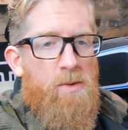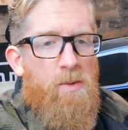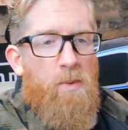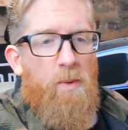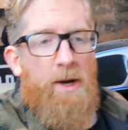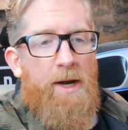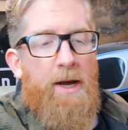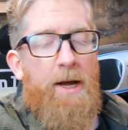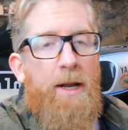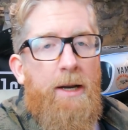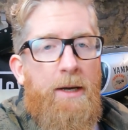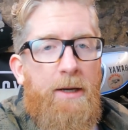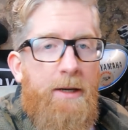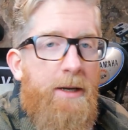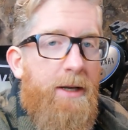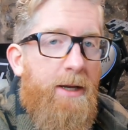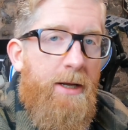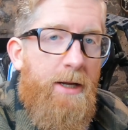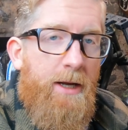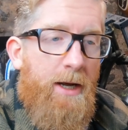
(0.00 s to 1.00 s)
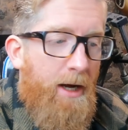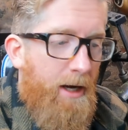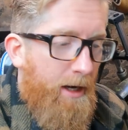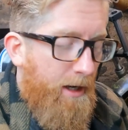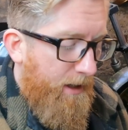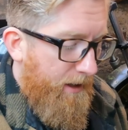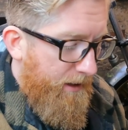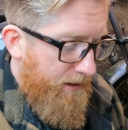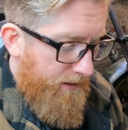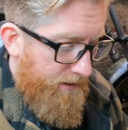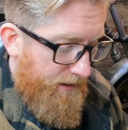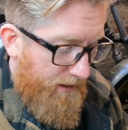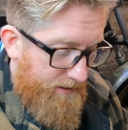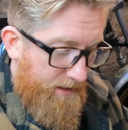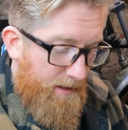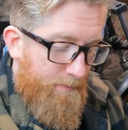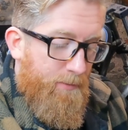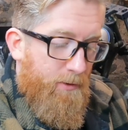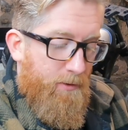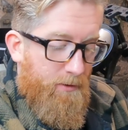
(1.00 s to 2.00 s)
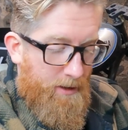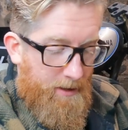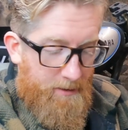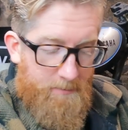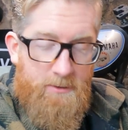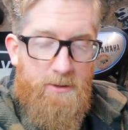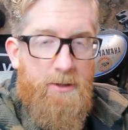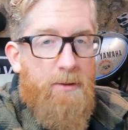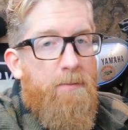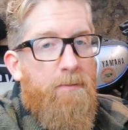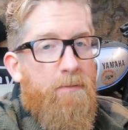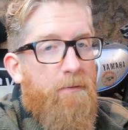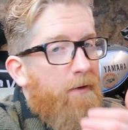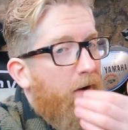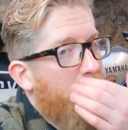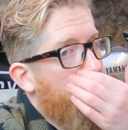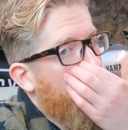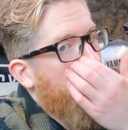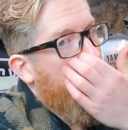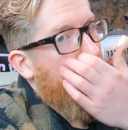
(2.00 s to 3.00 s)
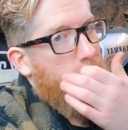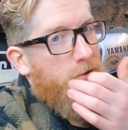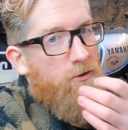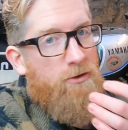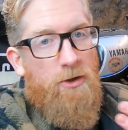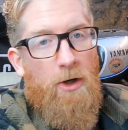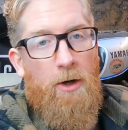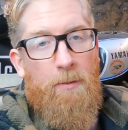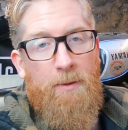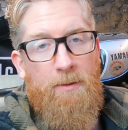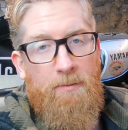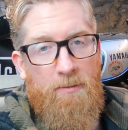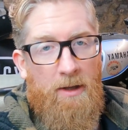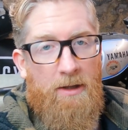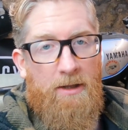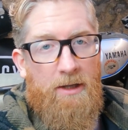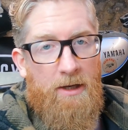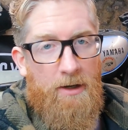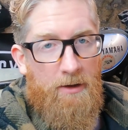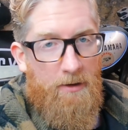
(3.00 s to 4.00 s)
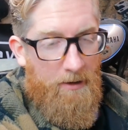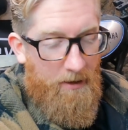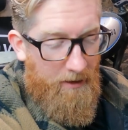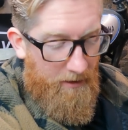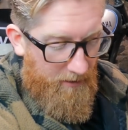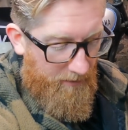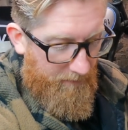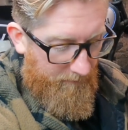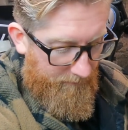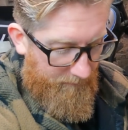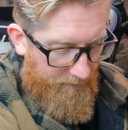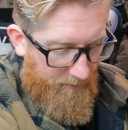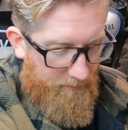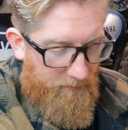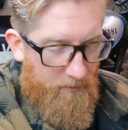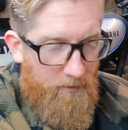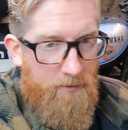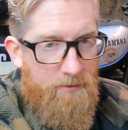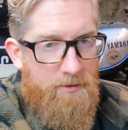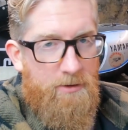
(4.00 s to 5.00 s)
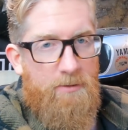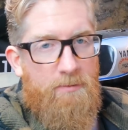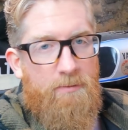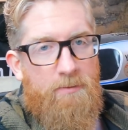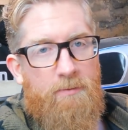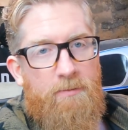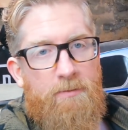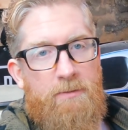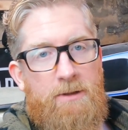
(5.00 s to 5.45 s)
when I then put some fiberglass on top, and there I have my mould.